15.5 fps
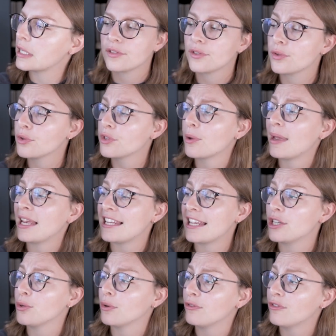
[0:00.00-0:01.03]
It was also made
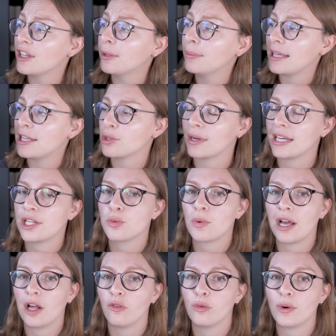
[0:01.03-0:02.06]
into a film in
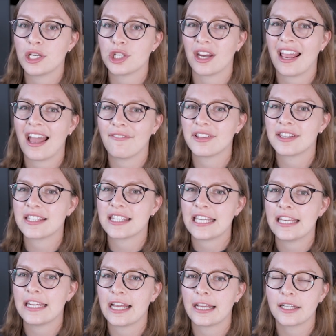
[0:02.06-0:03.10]
2012, which I haven't
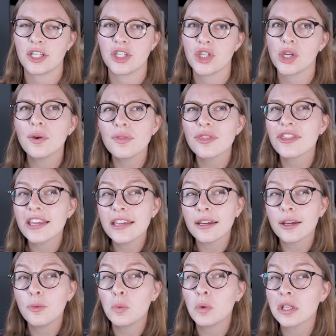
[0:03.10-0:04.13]
seen, and I don't think
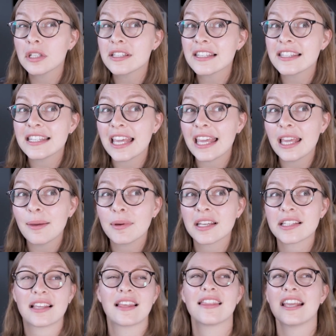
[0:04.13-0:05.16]
I want to see
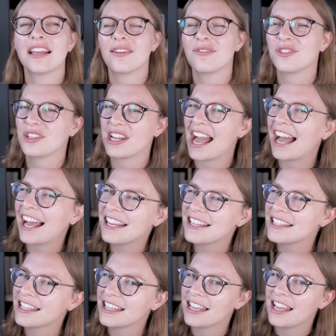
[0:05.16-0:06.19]
because I think I've
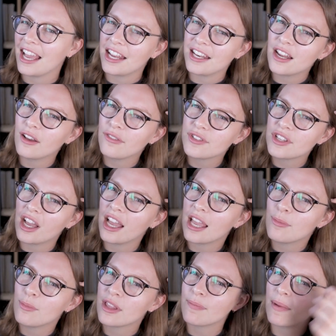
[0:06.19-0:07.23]
had enough
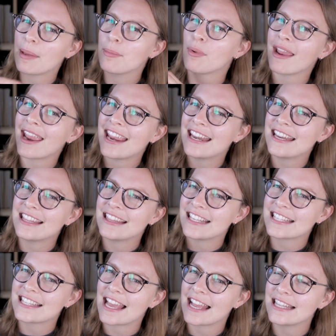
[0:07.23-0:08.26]
time with my brain in
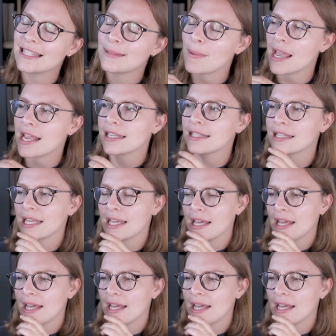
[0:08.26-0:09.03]
this headspace.